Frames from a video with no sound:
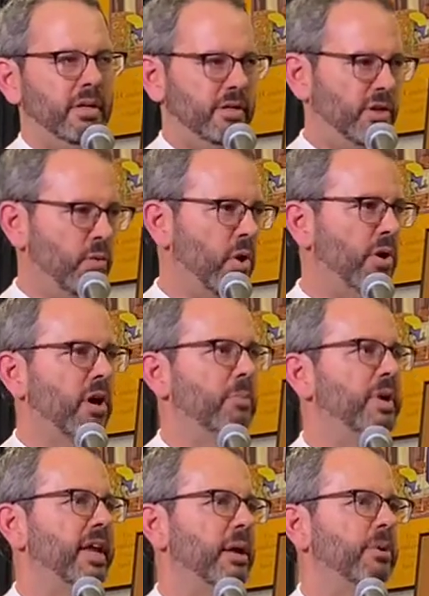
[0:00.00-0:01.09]
And she woke up
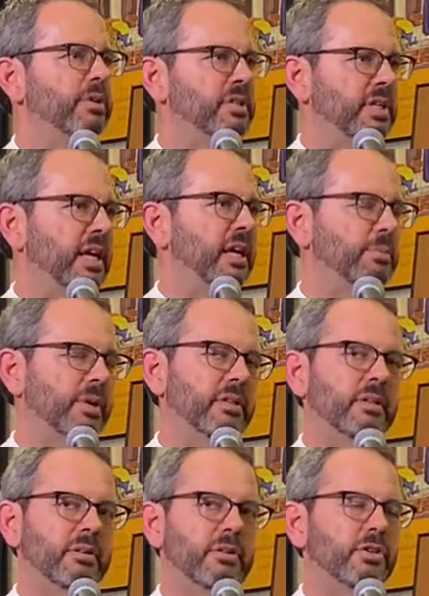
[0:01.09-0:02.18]
being able to see, but
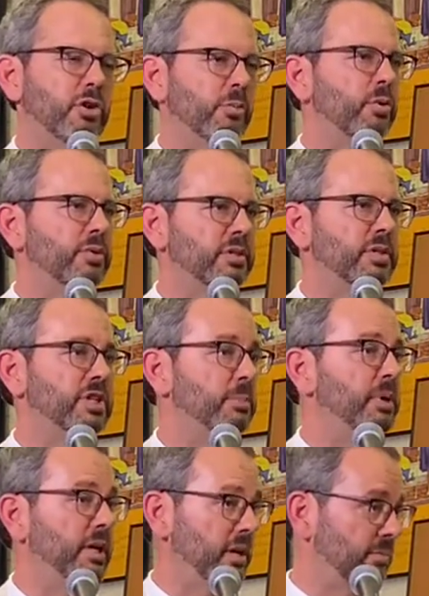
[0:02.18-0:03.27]
the tumor was a
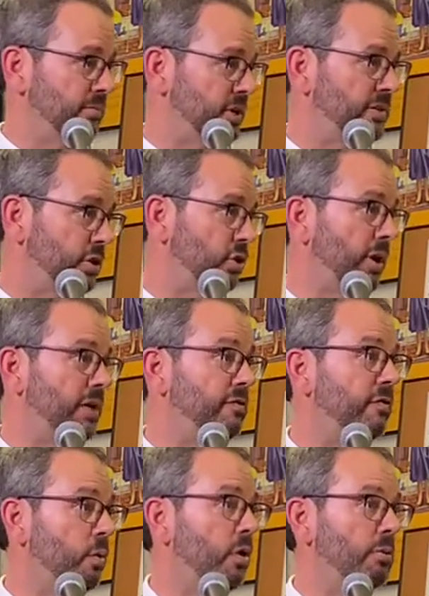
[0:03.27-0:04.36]
GBM, so that's a grade
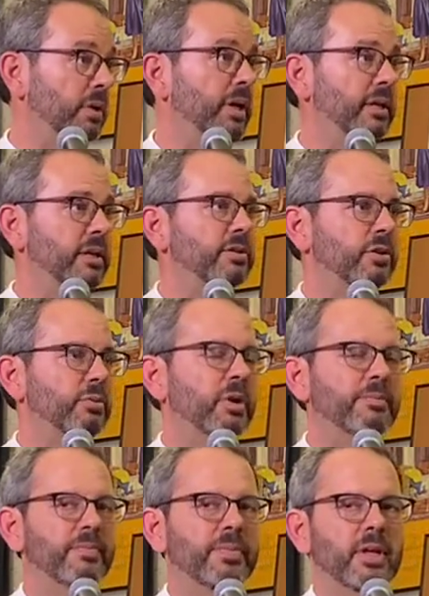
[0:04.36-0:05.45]
4 malignant tumor.
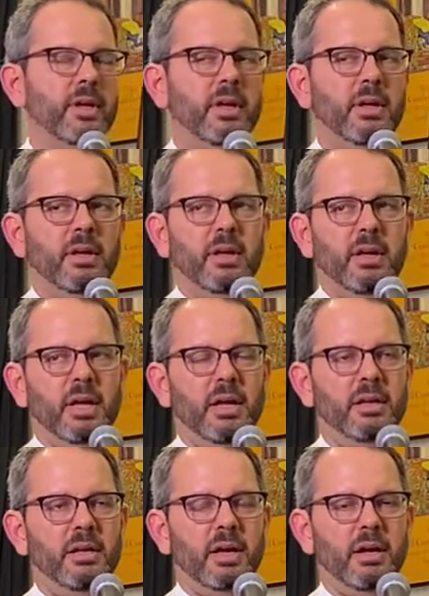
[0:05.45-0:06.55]

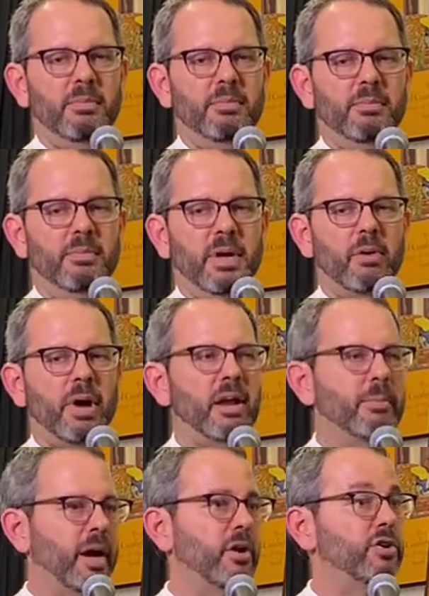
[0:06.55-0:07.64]
And I write
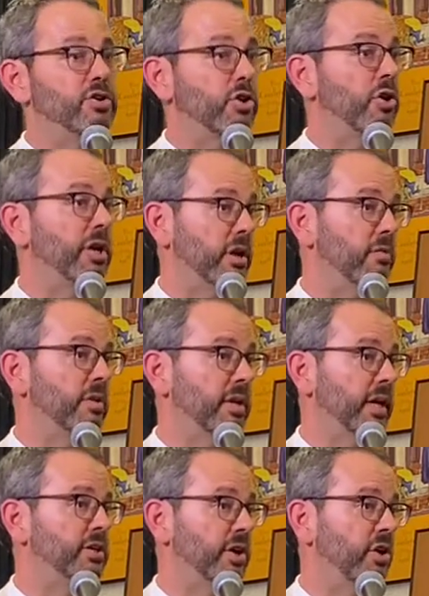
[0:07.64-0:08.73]
about her journey over the
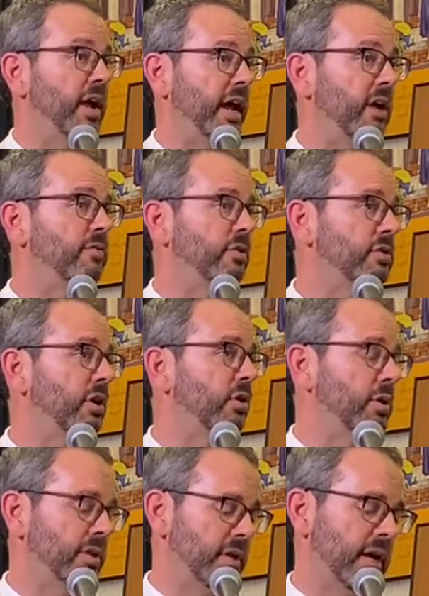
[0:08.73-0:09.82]
next year and a half or so,
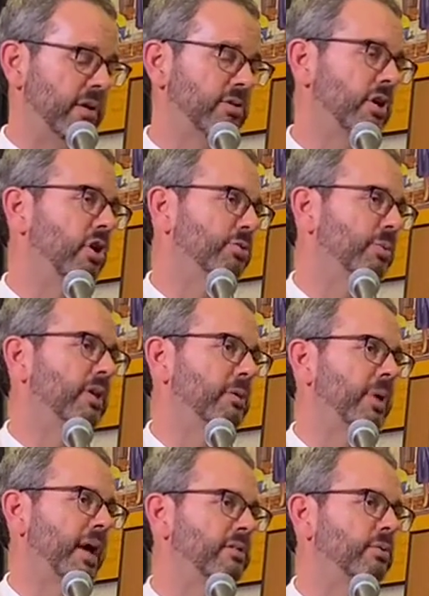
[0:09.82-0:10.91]
and then how she ultimately
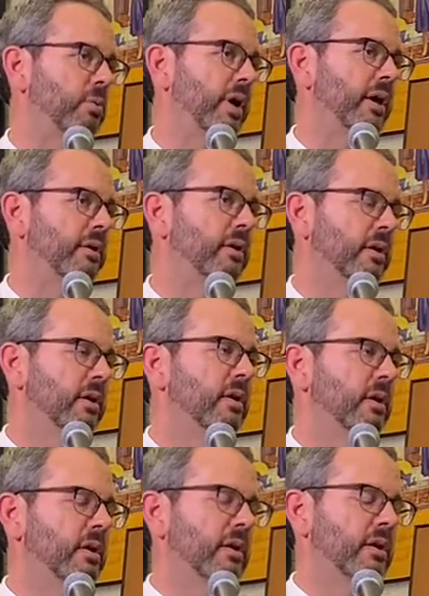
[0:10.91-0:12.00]
passed away. Yeah,
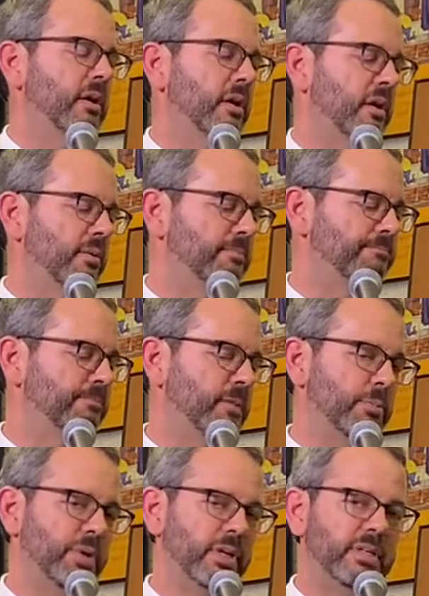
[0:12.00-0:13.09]
I
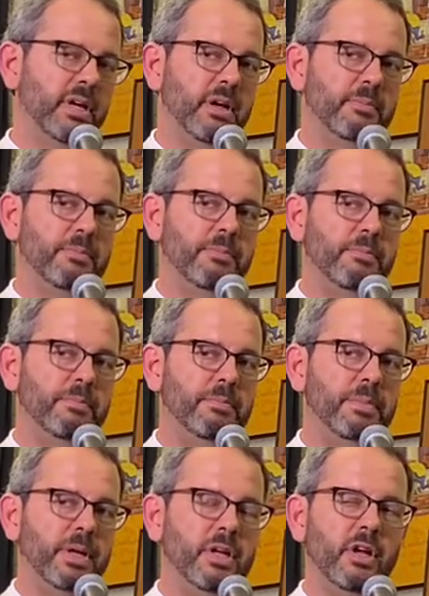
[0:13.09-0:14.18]
read that.
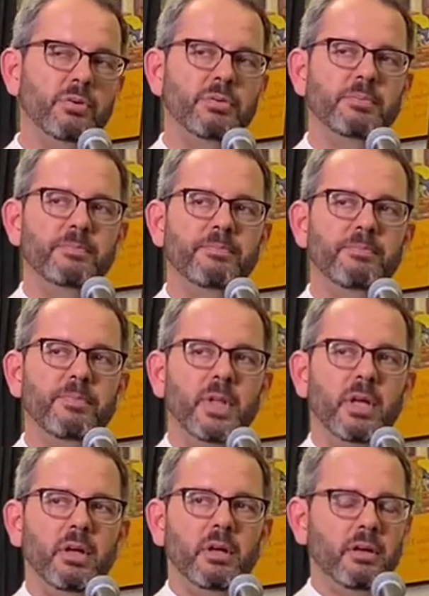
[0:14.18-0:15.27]
But you know,
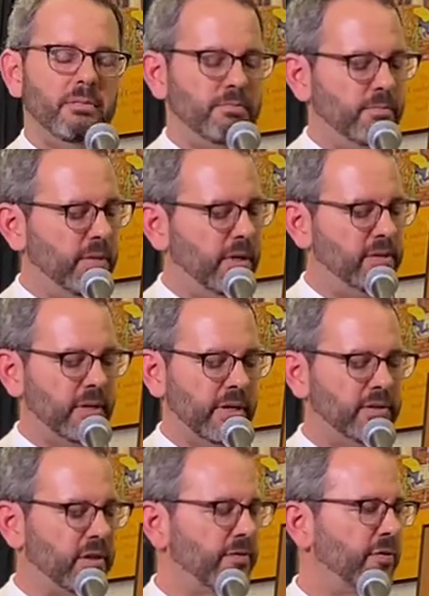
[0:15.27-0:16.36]
it's like
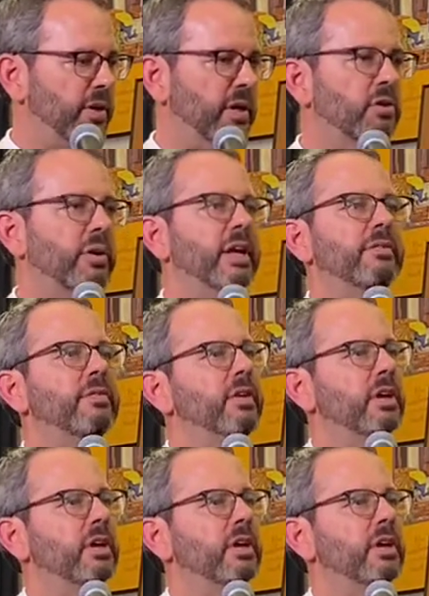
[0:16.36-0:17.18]
suffering and grief.